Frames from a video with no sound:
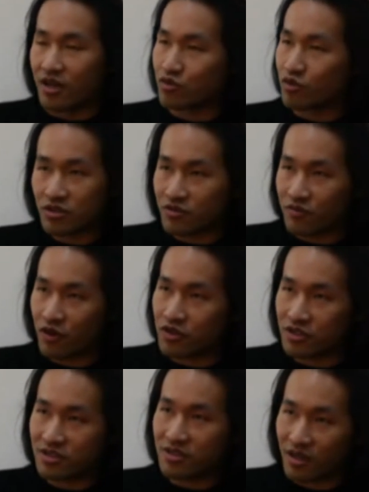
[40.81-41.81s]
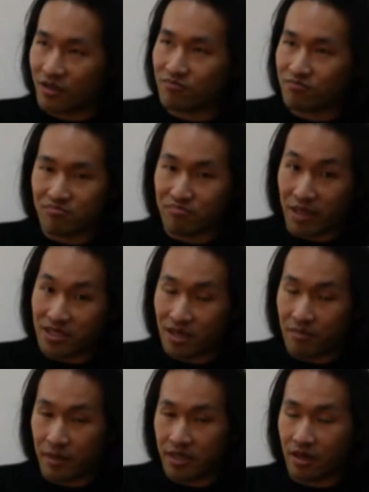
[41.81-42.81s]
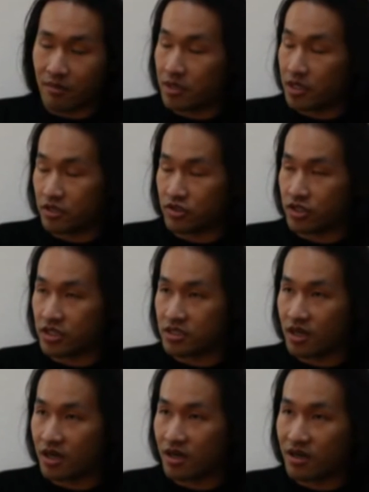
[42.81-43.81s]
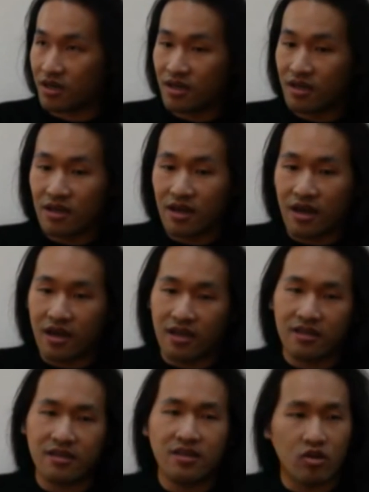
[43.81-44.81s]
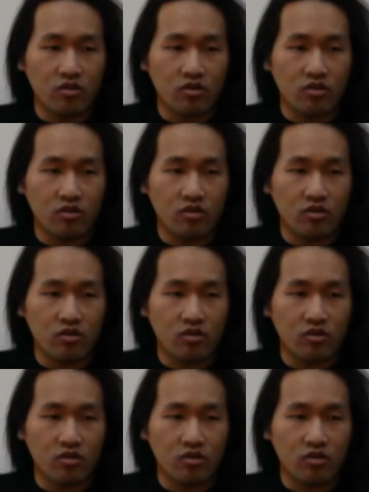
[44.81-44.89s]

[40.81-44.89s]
So this first kind of basically I picked up the electric guitar, and